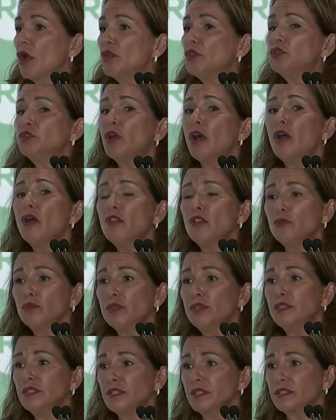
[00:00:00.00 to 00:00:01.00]

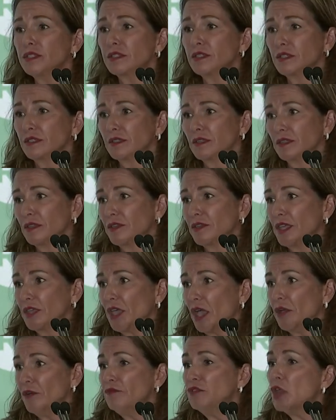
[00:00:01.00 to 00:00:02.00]
tolerance
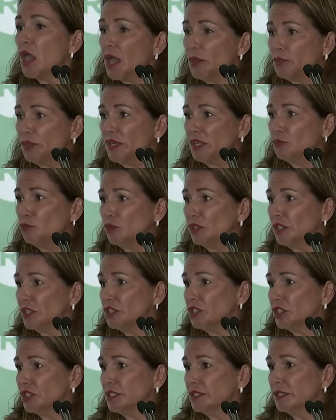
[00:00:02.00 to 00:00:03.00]
of not being
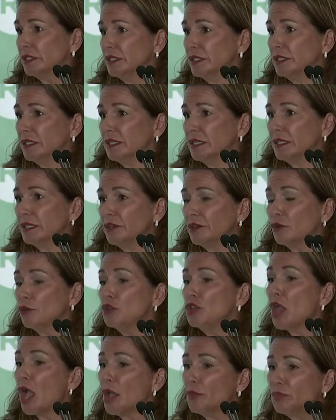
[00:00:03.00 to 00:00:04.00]
religion or
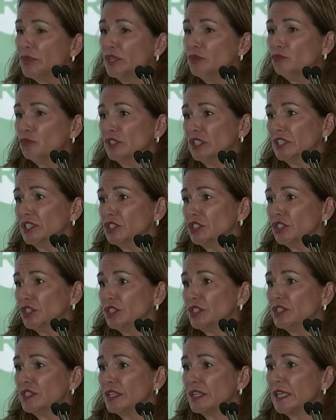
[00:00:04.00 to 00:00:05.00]
not being
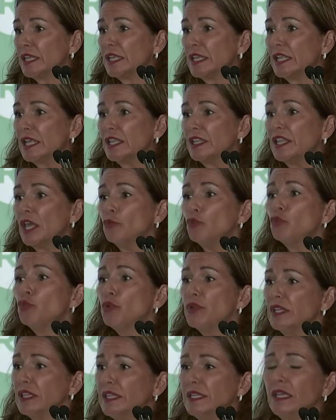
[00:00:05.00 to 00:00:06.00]
religious that
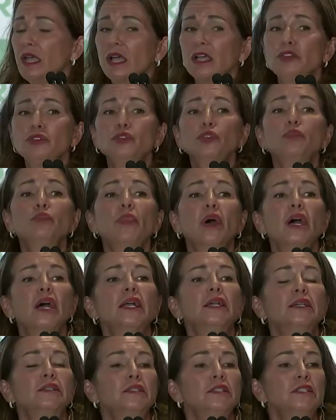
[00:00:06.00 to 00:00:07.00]
really
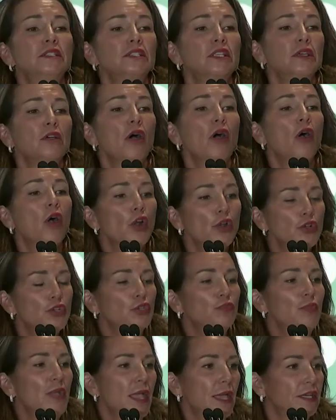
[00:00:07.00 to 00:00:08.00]
undermines our
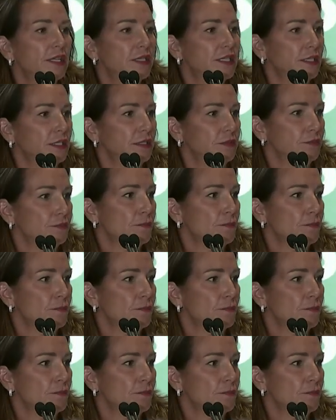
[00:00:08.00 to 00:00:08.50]
humanity.